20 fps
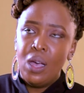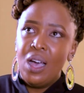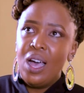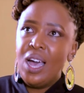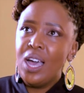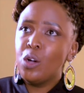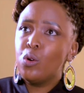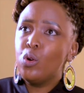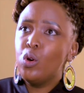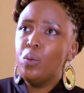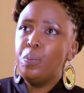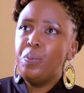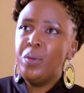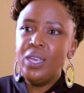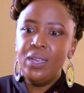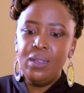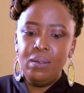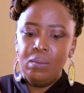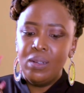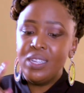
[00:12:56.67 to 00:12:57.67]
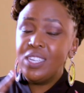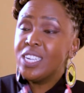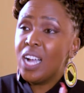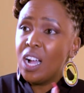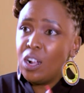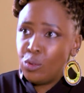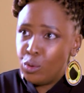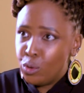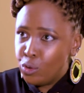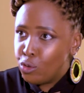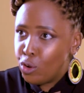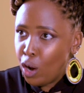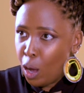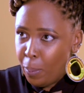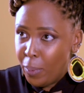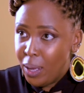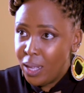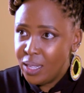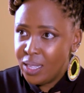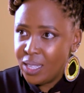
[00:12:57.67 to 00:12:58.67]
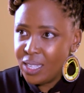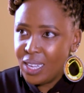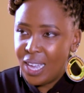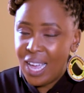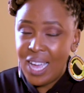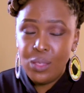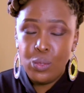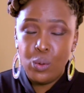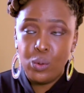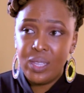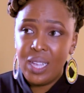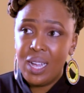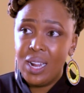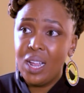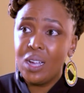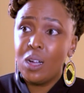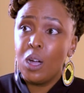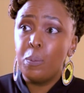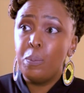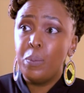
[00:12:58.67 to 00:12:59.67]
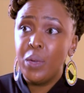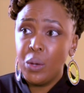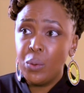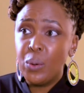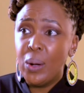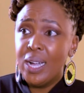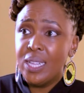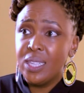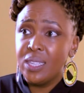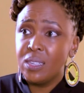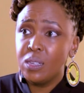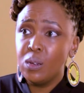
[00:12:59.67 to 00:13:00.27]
It could be childhood traumas, and those are like the big ones,